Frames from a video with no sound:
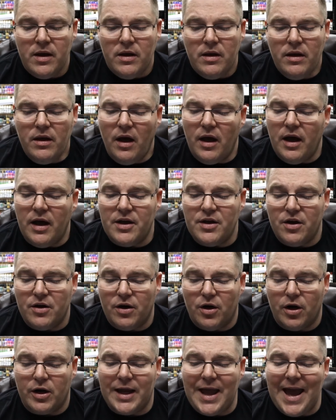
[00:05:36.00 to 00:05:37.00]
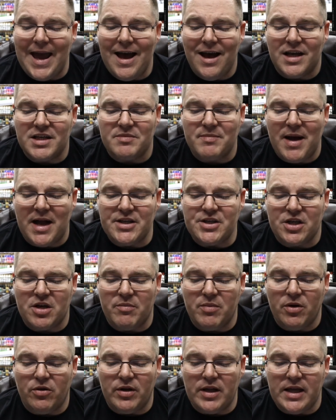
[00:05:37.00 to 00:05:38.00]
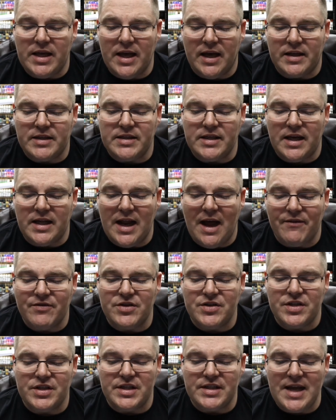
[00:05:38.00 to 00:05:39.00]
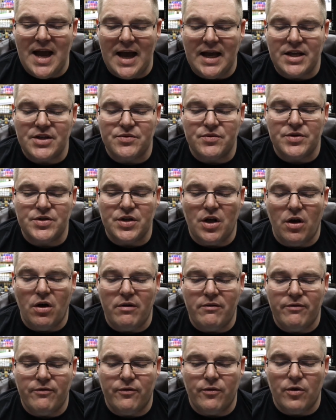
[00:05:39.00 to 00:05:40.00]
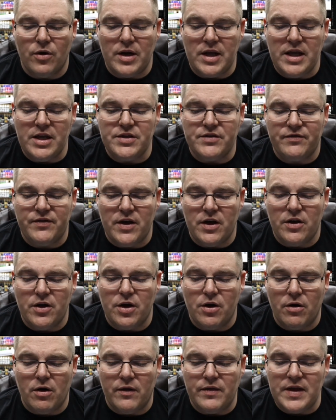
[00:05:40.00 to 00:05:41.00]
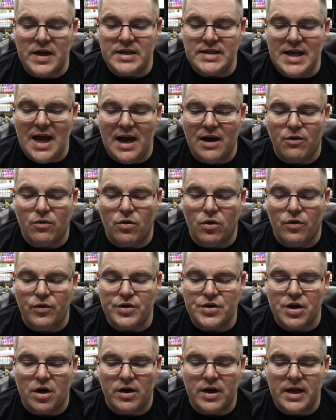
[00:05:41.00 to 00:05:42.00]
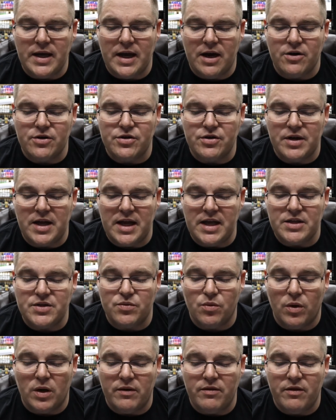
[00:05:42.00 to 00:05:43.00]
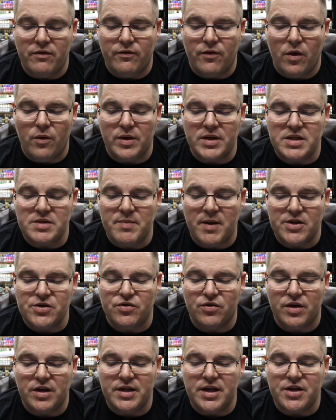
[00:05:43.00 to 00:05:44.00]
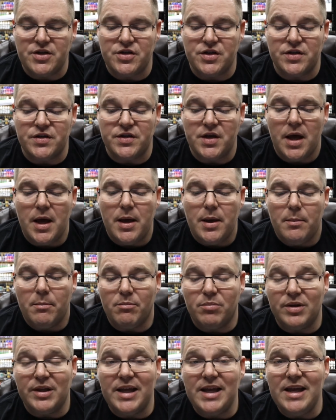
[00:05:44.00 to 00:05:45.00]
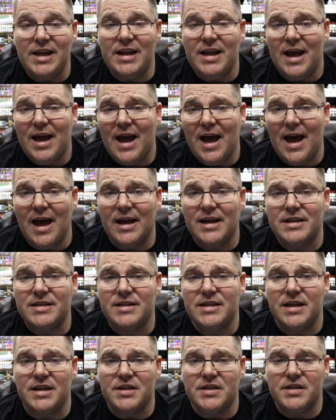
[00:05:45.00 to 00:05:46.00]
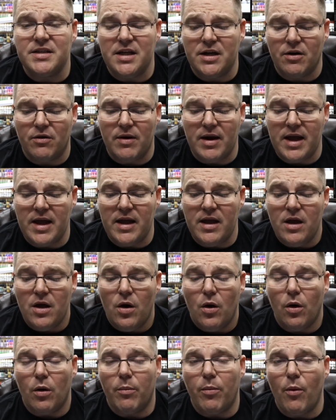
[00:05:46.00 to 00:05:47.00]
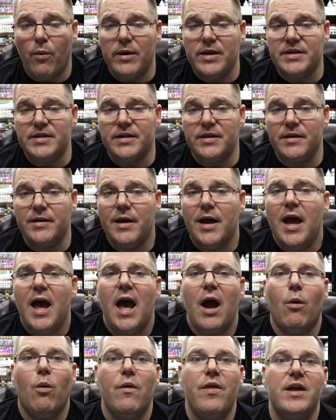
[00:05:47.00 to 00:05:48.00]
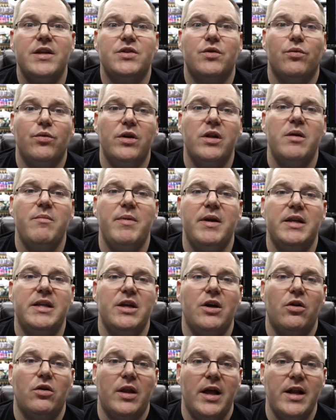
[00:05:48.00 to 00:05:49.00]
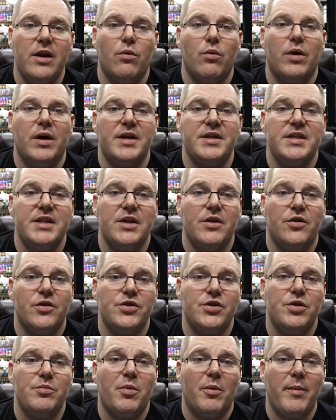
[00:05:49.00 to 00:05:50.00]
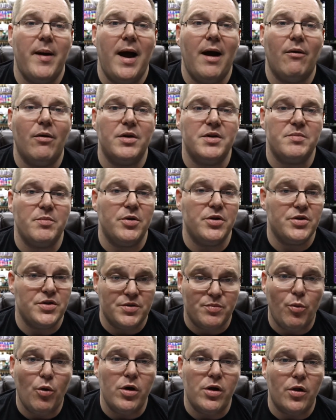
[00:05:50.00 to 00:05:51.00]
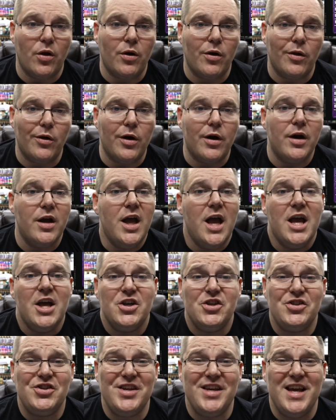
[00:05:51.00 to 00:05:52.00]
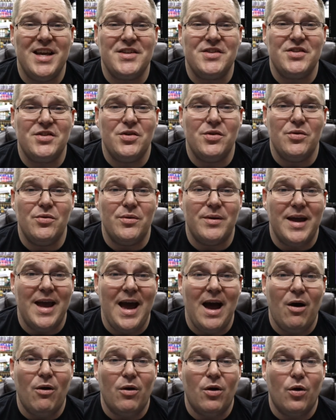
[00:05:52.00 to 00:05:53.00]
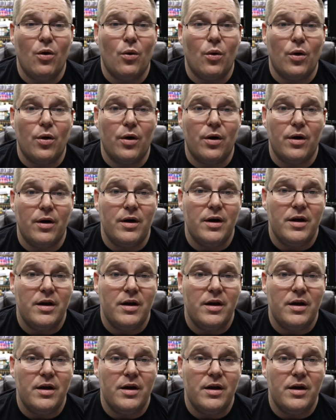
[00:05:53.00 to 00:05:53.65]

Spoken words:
her chaos magic ability kicks in. After this attack is resolved, for each failure on the attack roll, the target character gains one of the following special conditions: bleed, hex, incinerate, or poison. And where that's a really big deal, later we're going to see in her superpowers, but spoiler alert, she gets to count her